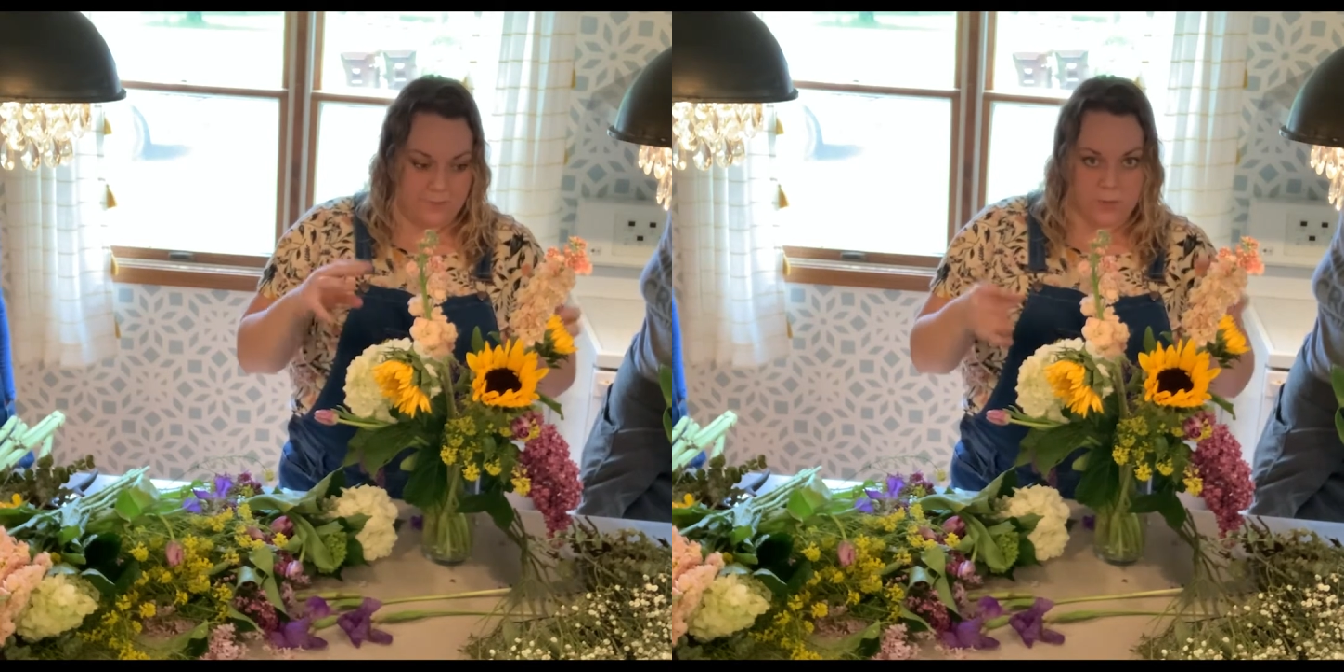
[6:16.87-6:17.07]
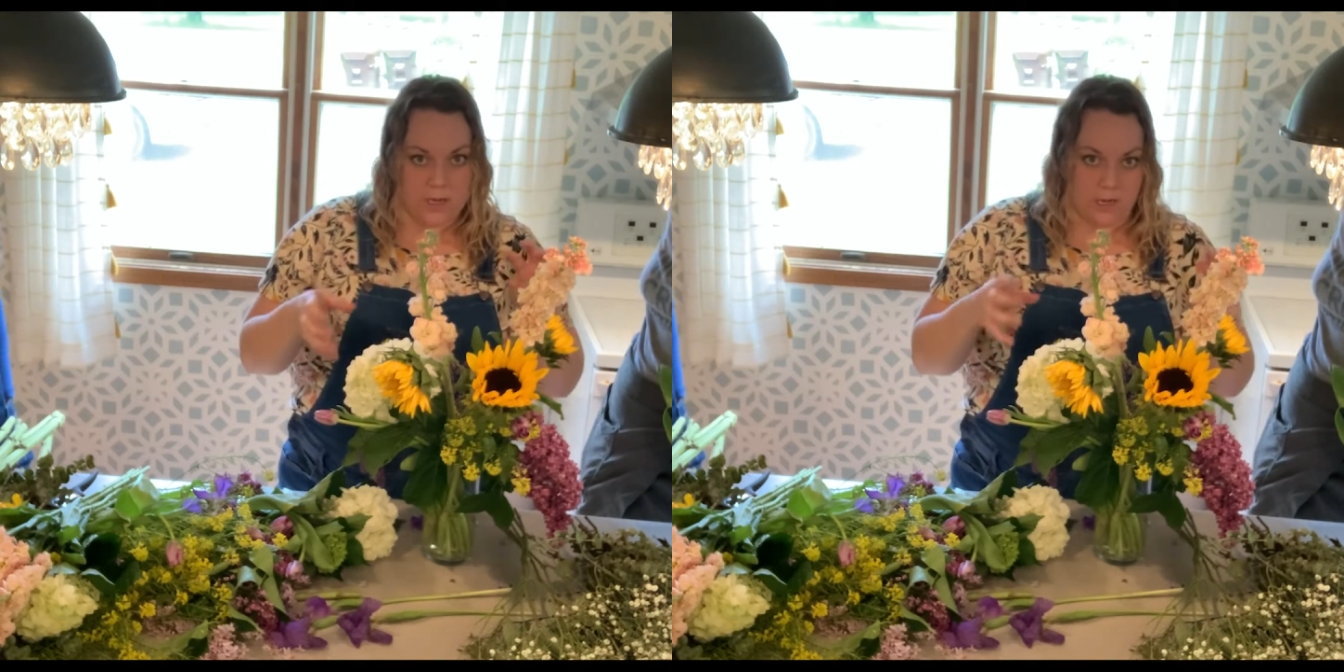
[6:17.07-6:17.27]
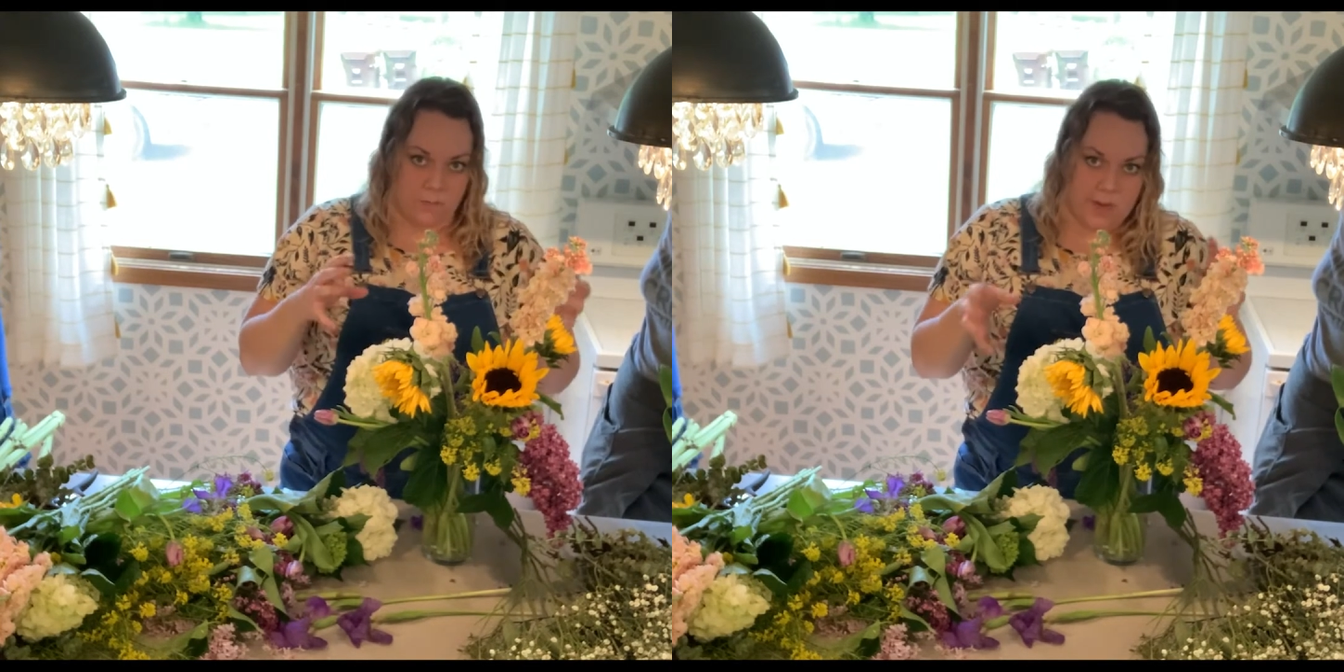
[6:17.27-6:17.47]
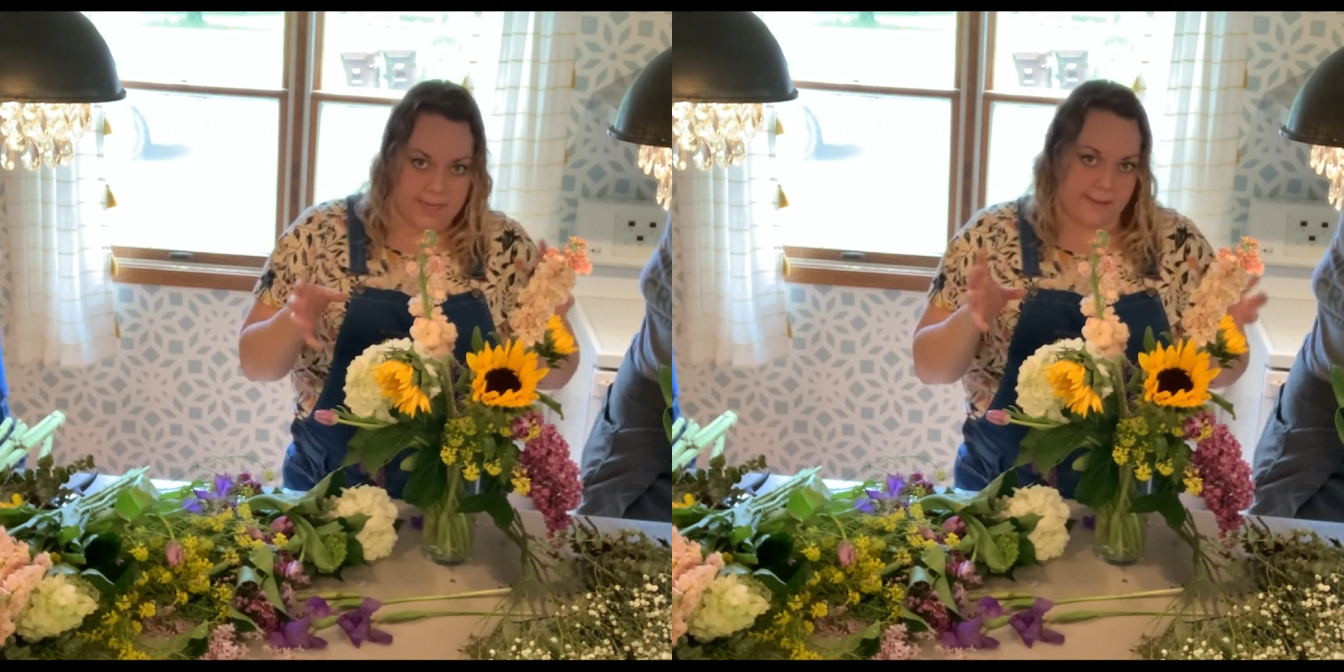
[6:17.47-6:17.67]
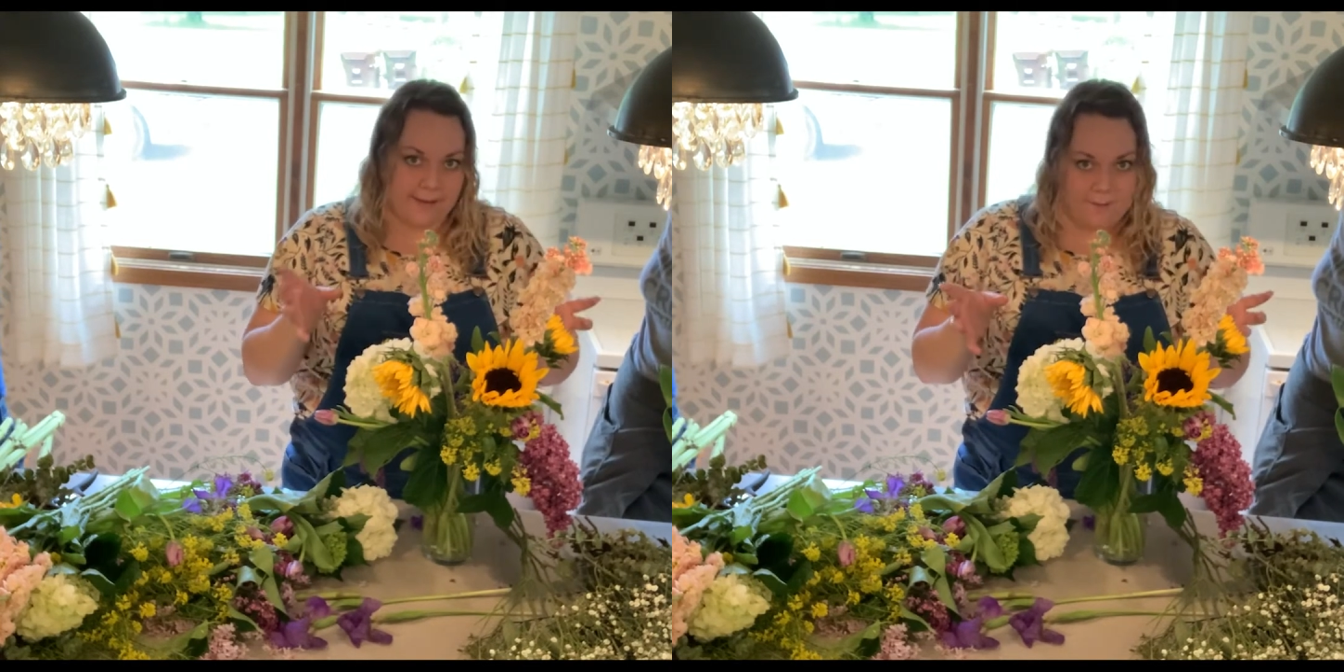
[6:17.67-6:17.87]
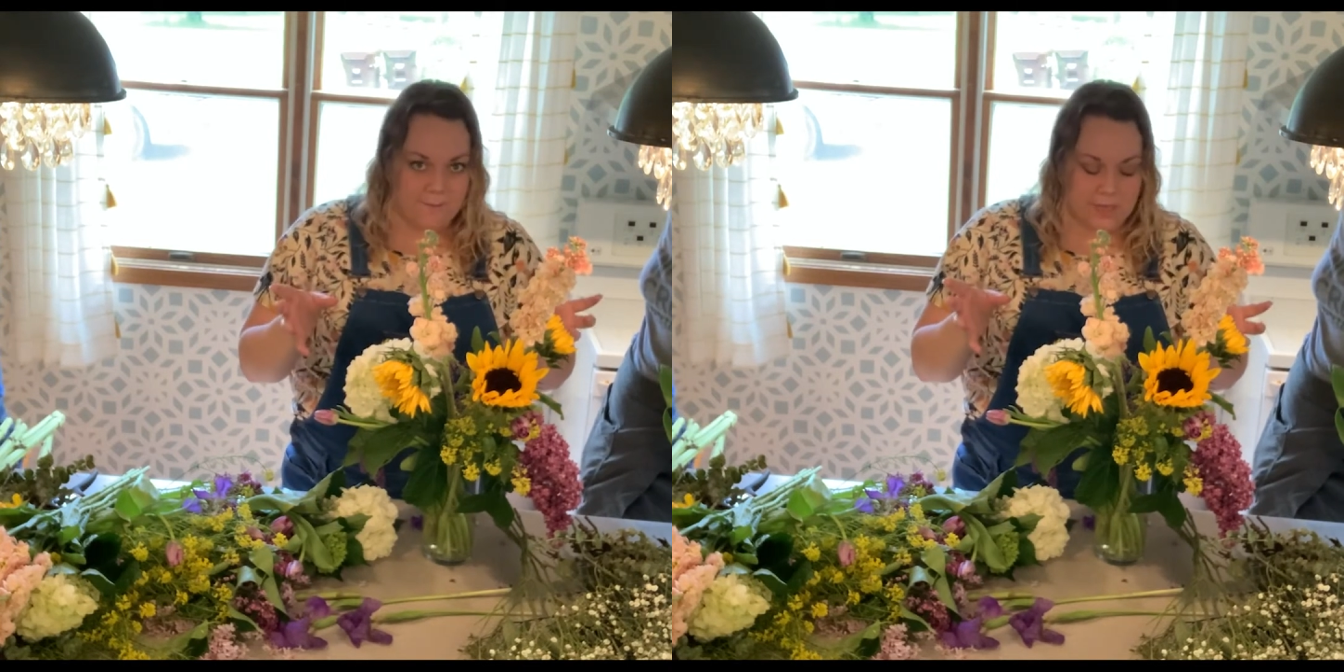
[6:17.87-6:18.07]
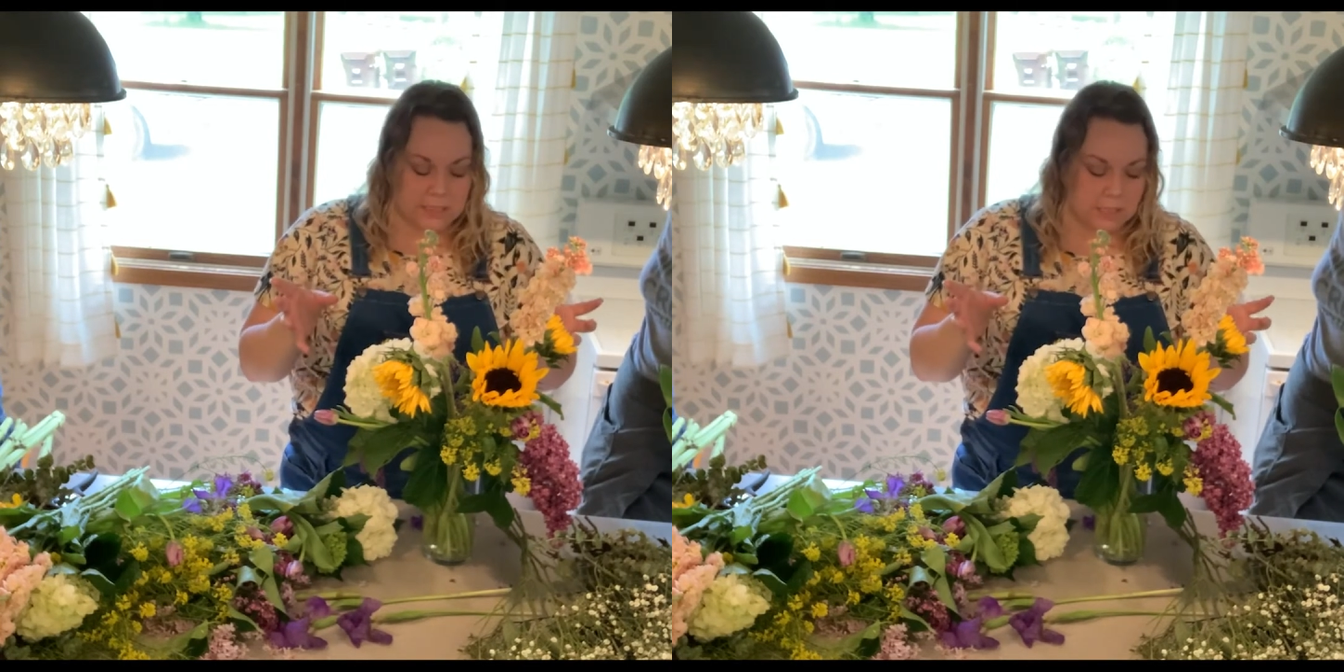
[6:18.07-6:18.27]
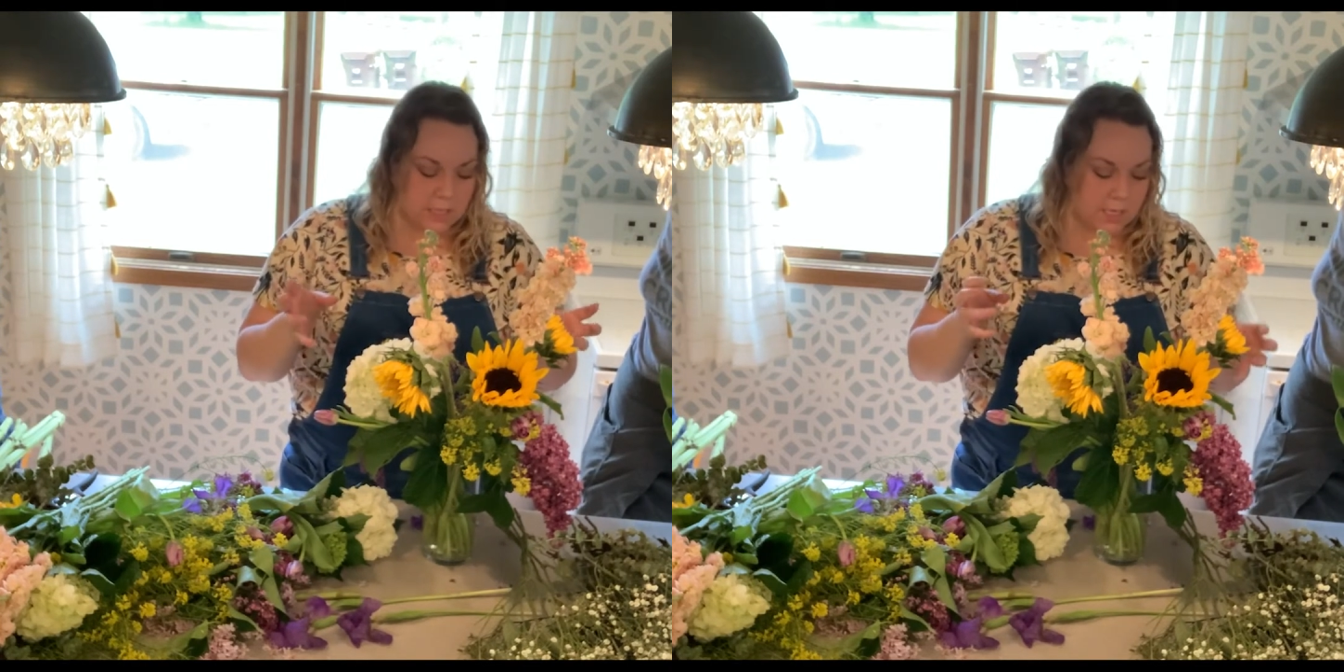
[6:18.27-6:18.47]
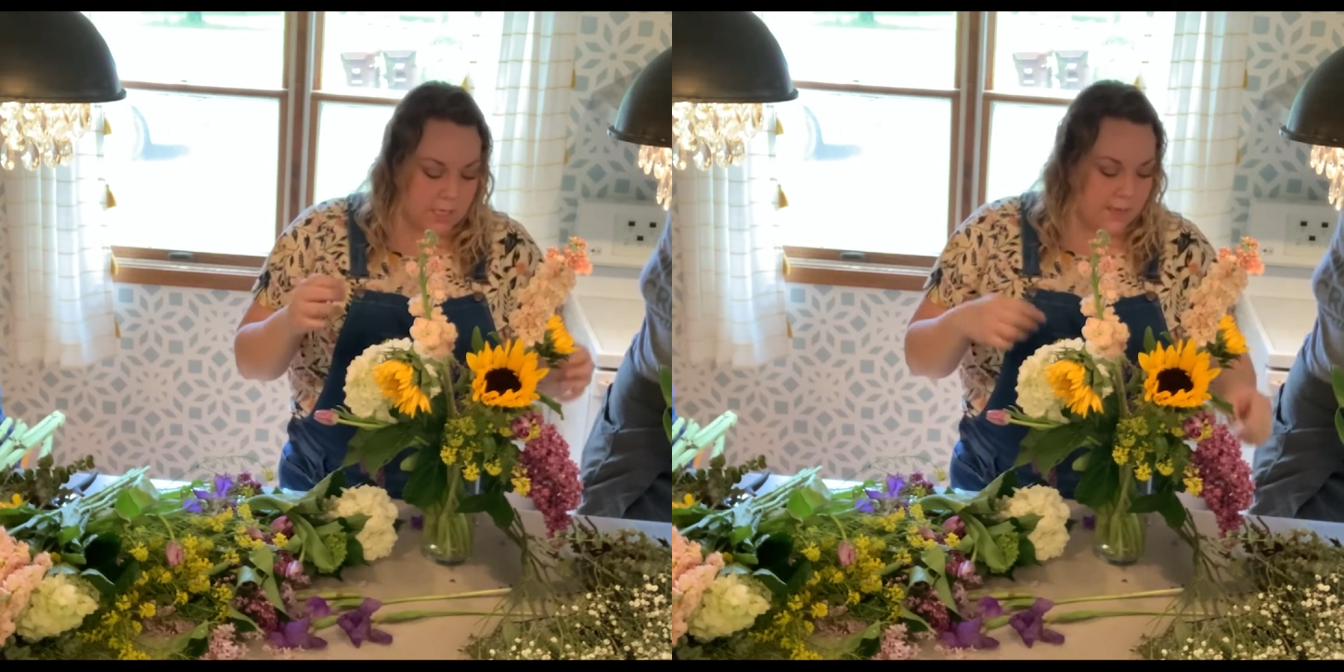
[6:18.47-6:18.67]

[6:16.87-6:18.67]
green and white kind of filler